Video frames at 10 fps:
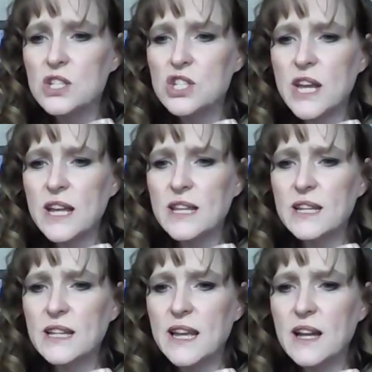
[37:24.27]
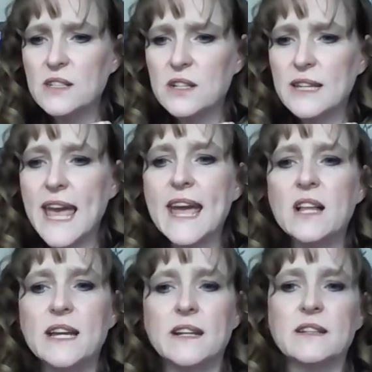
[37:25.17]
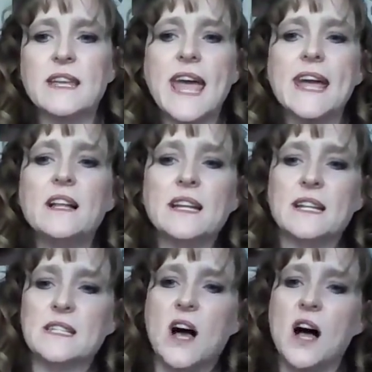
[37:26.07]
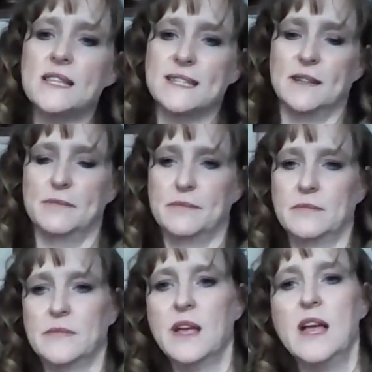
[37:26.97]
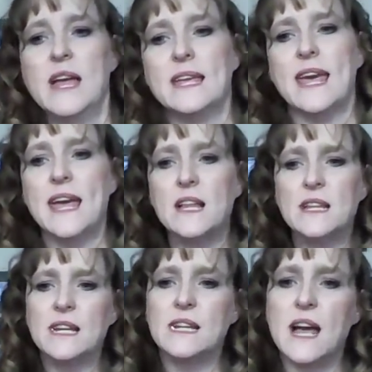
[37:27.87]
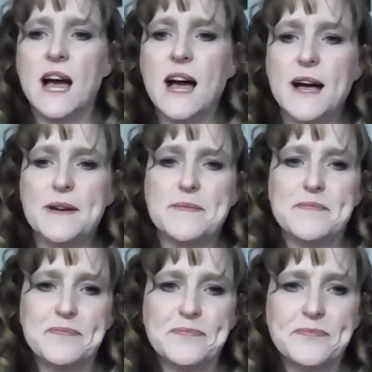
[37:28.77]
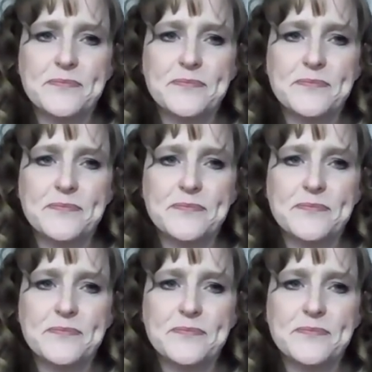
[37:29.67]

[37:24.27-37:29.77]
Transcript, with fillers: Jailing clay alternative. Kaolin. Kaolin is awesome. Kaolin, um...